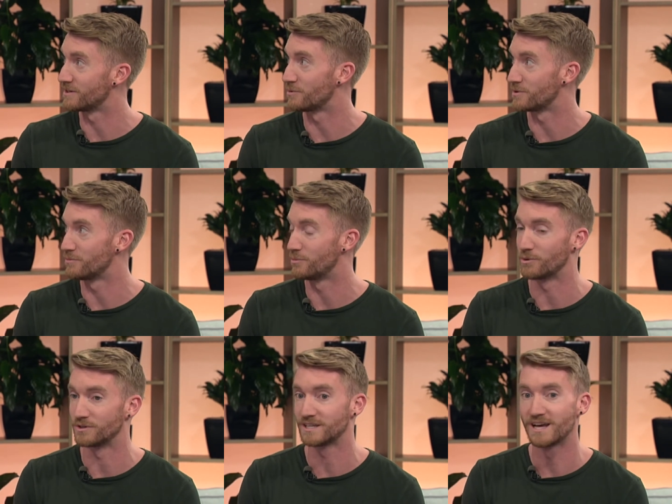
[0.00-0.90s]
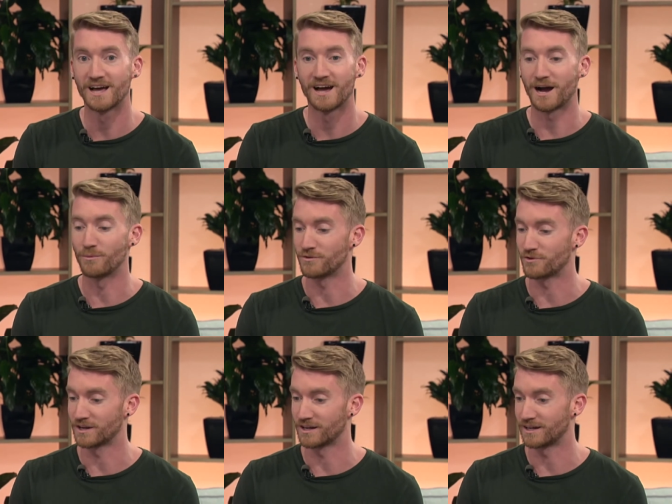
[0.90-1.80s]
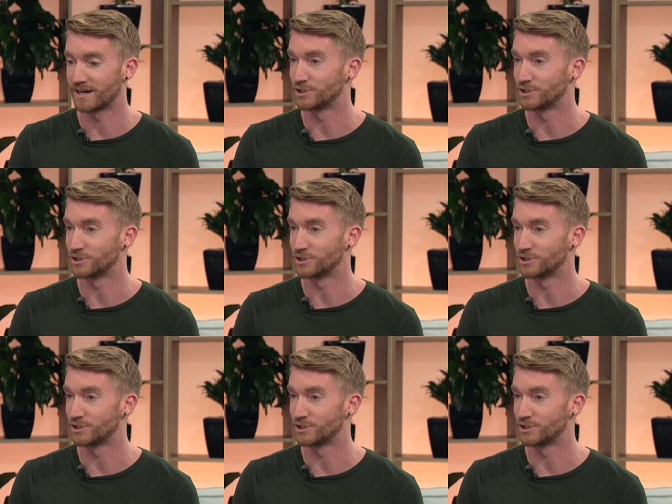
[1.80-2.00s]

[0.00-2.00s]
got me on board. Um, we've got a, a,